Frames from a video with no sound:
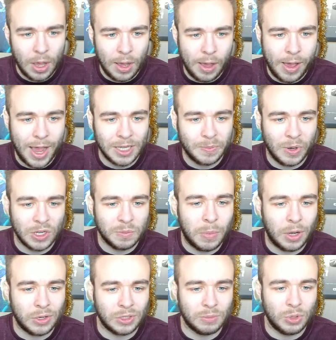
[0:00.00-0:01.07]
Uh, experience
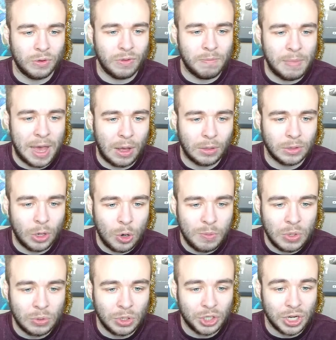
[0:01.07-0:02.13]
bar doesn't move in battle. No
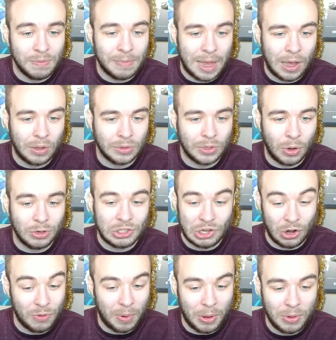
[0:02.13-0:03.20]
pewter gym battle. No
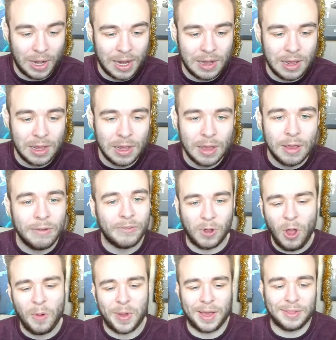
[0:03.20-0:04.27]
slowpoke lady.
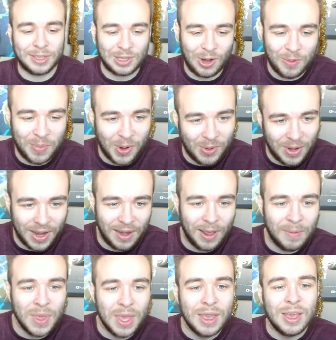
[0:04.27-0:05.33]
Forgot about the slowpoke
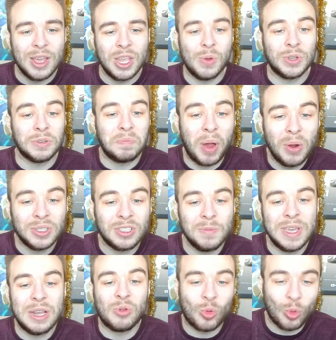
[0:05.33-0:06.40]
lady. You're supposed to
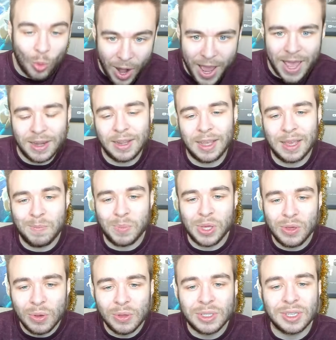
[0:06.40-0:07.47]
meet Red in
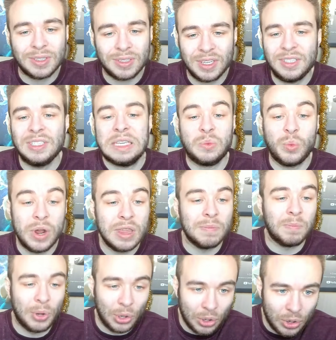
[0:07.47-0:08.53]
Pewter City
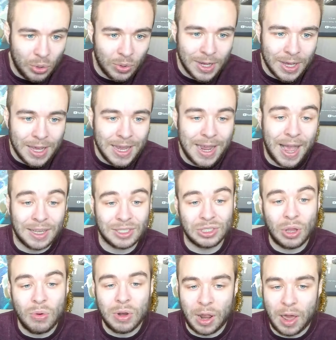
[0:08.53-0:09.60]
with Blue. He has
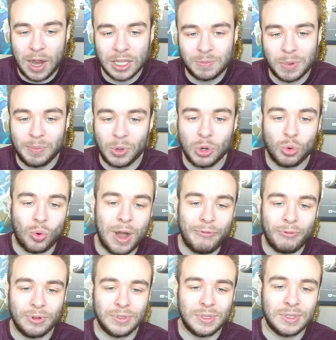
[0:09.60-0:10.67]
no lines, but Blue
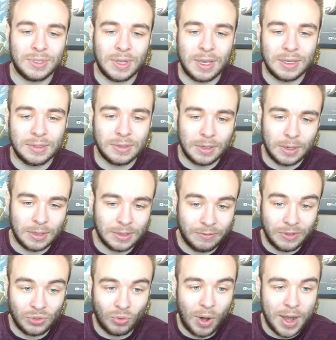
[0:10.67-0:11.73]
references as, as if
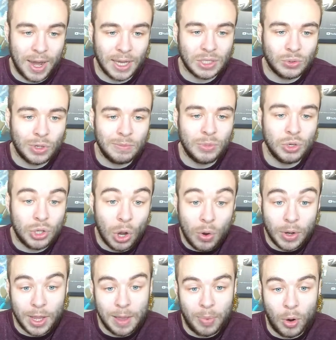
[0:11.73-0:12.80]
he's right next to him. You
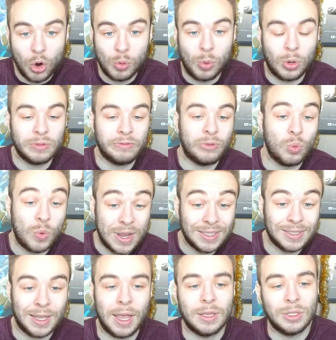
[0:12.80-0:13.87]
don't get Pokeballs for
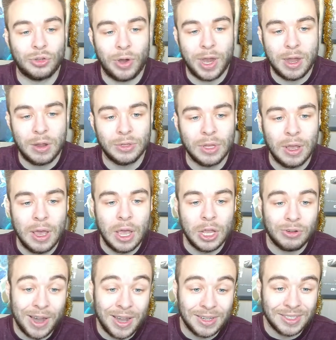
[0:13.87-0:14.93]
wins against trainers.
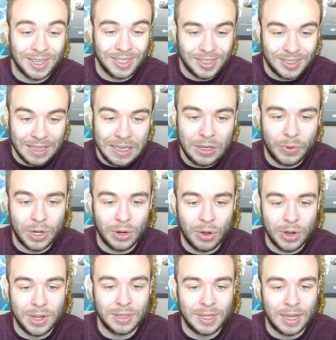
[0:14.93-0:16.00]
Trainers can see you in
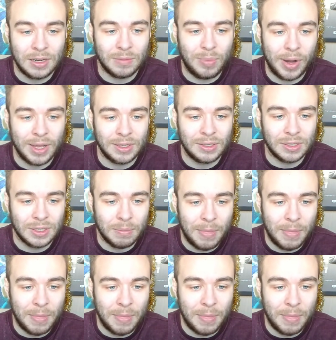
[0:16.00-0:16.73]
unintended places.